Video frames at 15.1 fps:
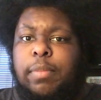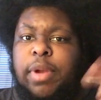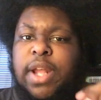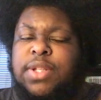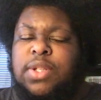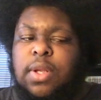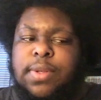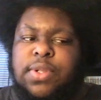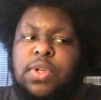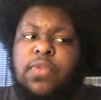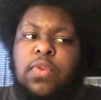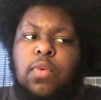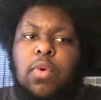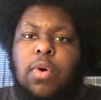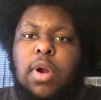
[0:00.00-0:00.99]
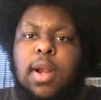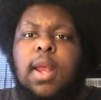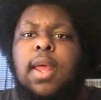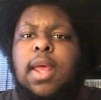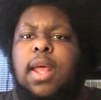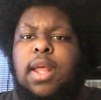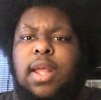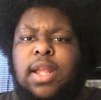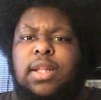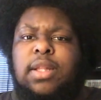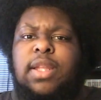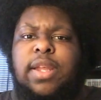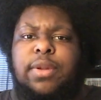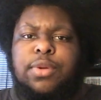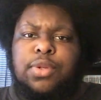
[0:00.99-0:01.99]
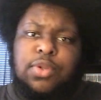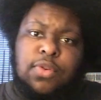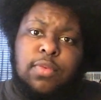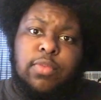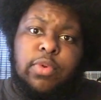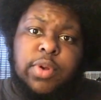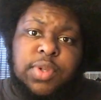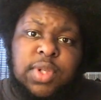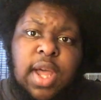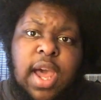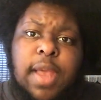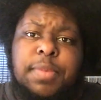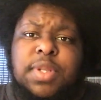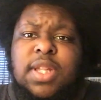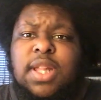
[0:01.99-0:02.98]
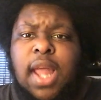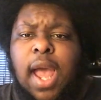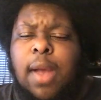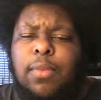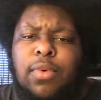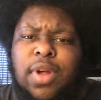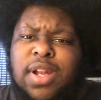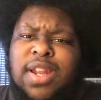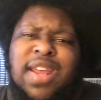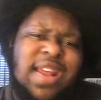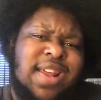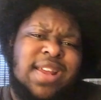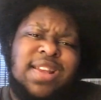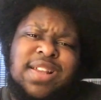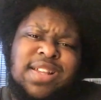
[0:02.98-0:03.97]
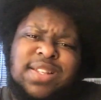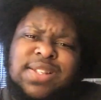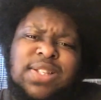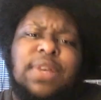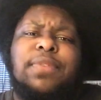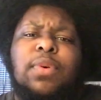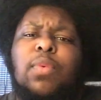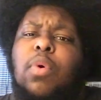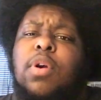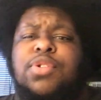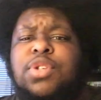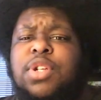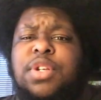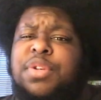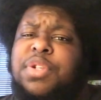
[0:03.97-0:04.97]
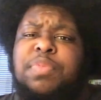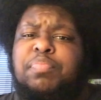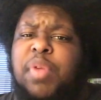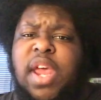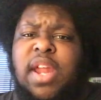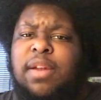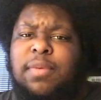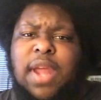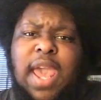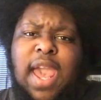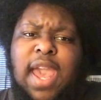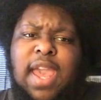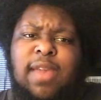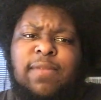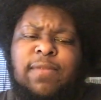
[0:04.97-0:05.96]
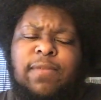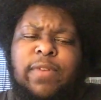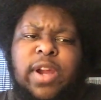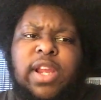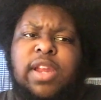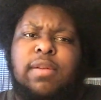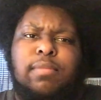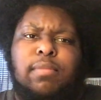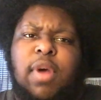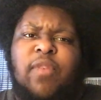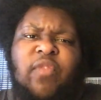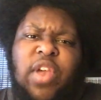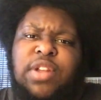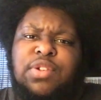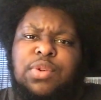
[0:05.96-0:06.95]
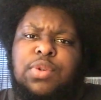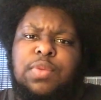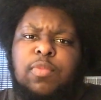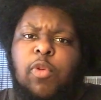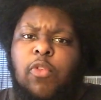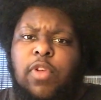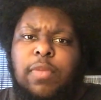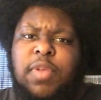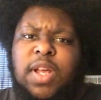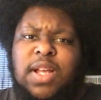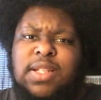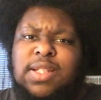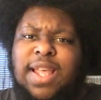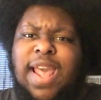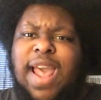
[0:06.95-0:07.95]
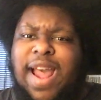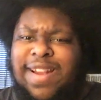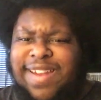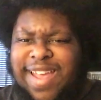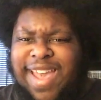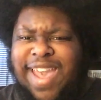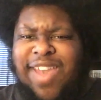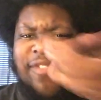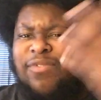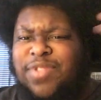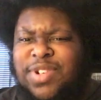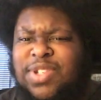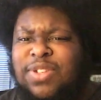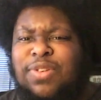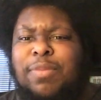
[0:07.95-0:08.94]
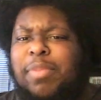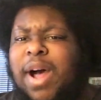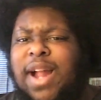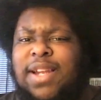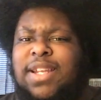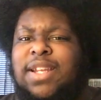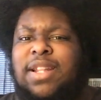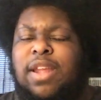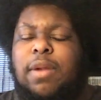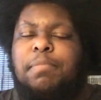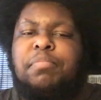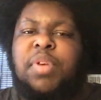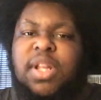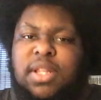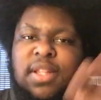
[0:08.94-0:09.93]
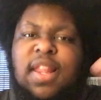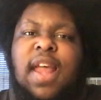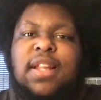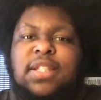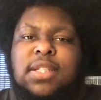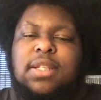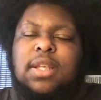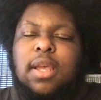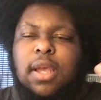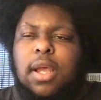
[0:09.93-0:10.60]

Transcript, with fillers: one, but I saw Civil War in theaters numerous times. And that one, Civil War should have just been a freaking Avengers movie because they had every single body in there. But that's